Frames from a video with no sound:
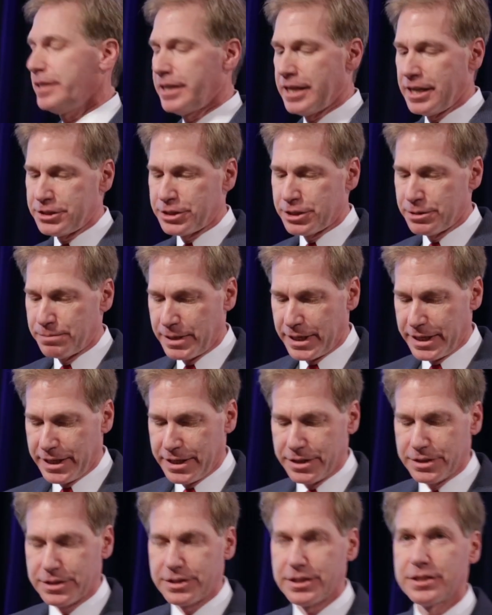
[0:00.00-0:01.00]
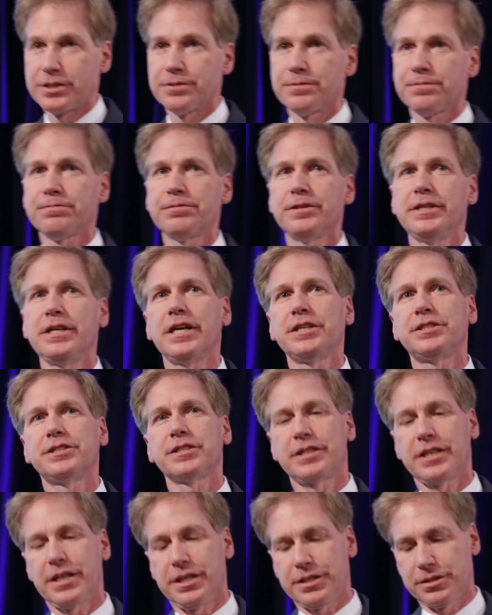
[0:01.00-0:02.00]
the Answer Page. It's a free
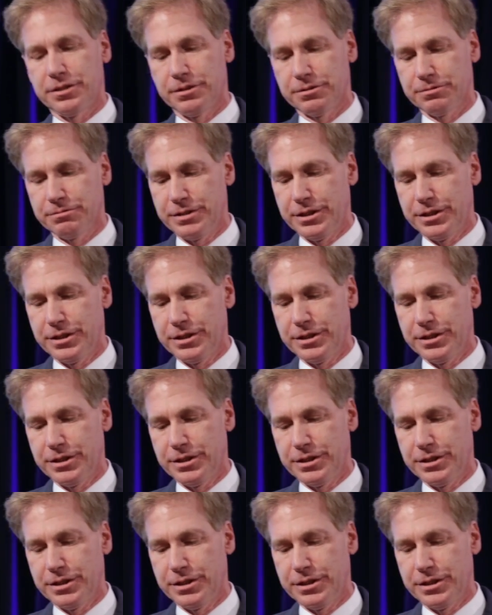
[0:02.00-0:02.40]
educational